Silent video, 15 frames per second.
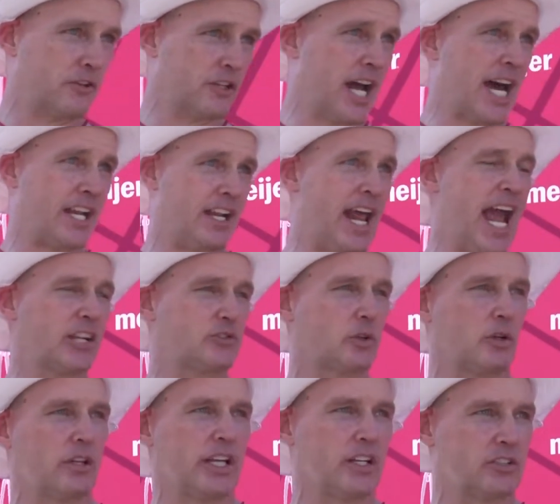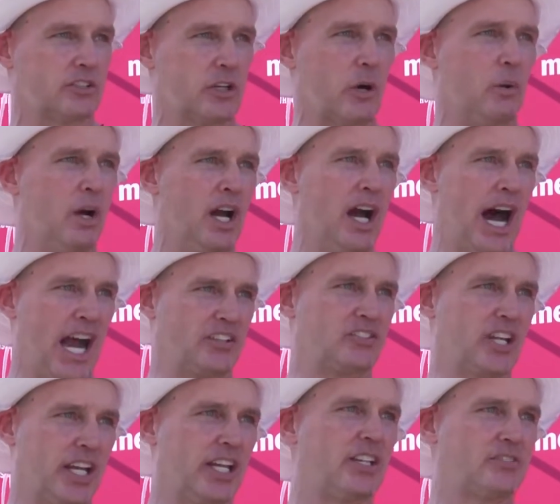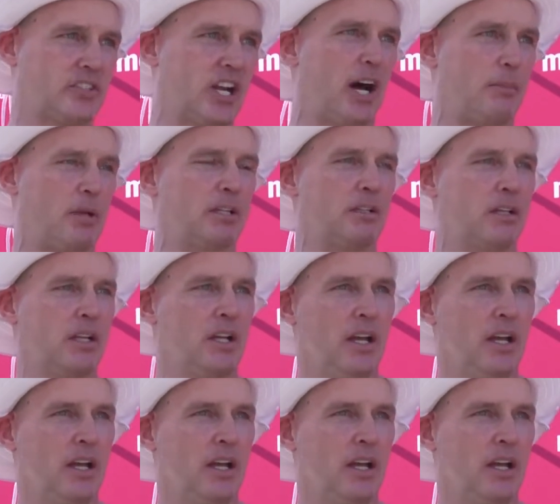you're not a natural leader. So I see it. It's coming.